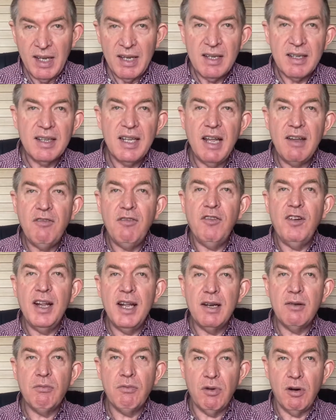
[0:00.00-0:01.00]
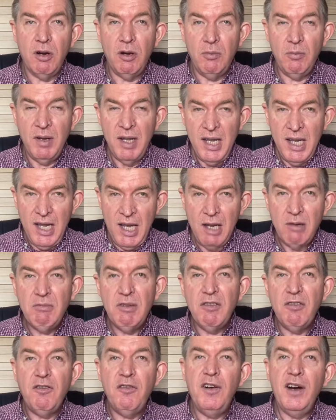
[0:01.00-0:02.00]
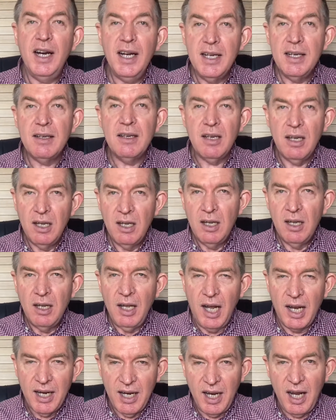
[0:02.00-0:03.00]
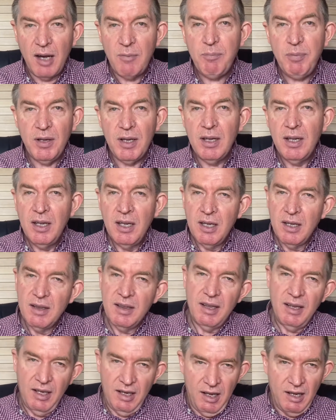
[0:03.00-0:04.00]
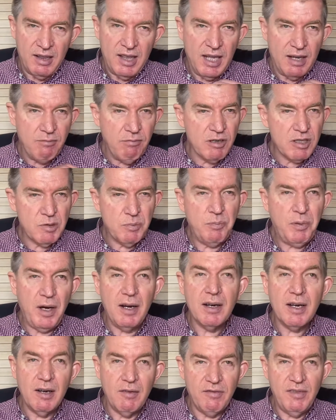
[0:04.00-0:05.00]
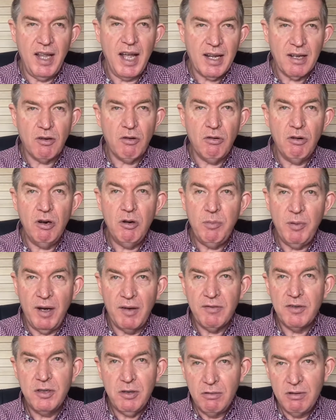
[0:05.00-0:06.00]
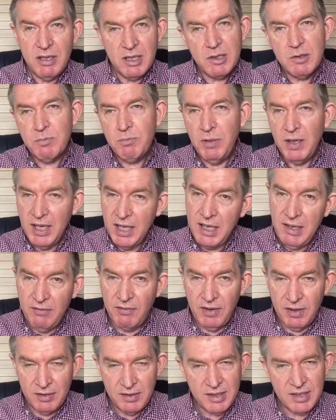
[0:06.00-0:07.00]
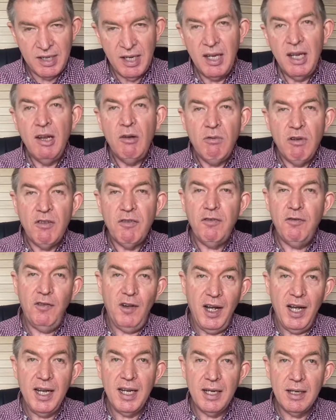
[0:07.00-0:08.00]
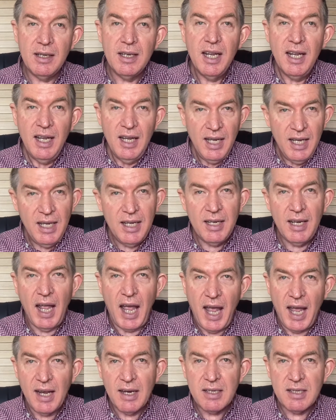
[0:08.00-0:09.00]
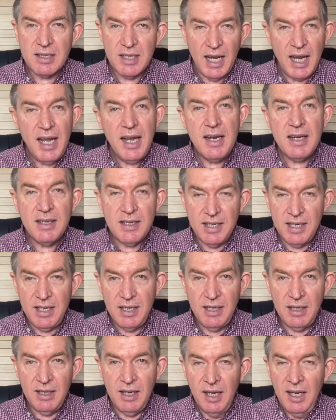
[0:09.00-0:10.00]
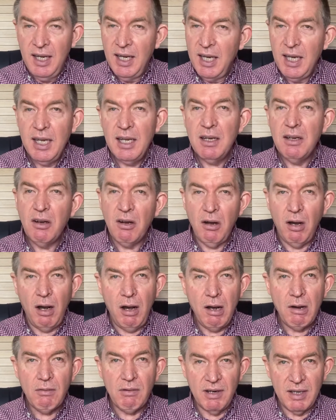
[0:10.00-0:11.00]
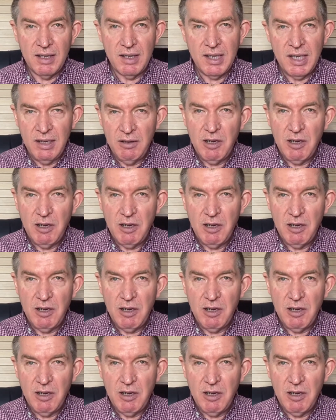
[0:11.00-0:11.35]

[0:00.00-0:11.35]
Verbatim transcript: They fled Rome, and we find a couple that was part of that group of Jewish believers. We find in Acts 18 in Corinth.